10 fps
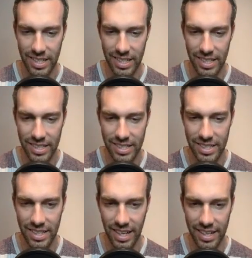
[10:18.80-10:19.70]
it's
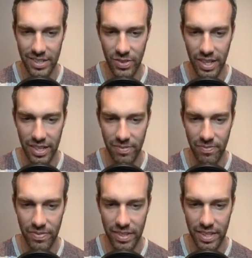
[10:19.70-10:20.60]
not great.
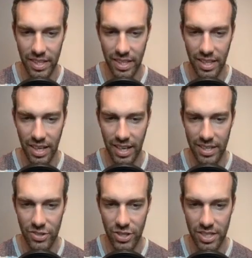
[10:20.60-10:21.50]

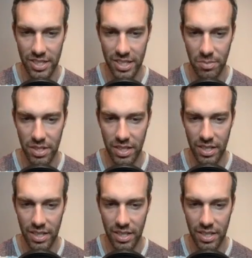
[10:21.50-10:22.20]
Jellicent comes in.